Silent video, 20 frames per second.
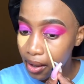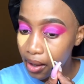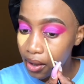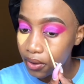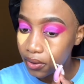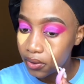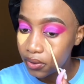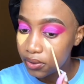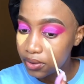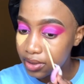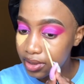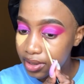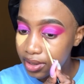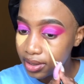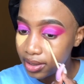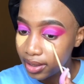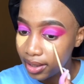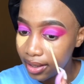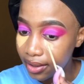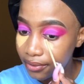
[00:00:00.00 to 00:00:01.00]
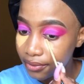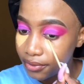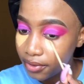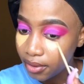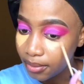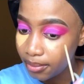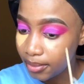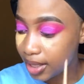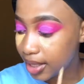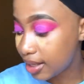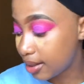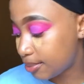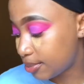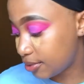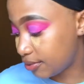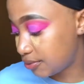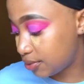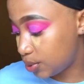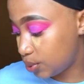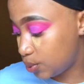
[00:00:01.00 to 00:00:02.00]
a concealer from Makeup
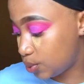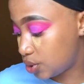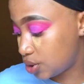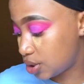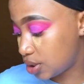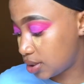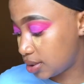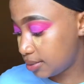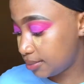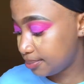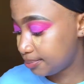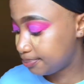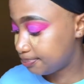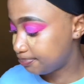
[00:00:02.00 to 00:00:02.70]
Revolution.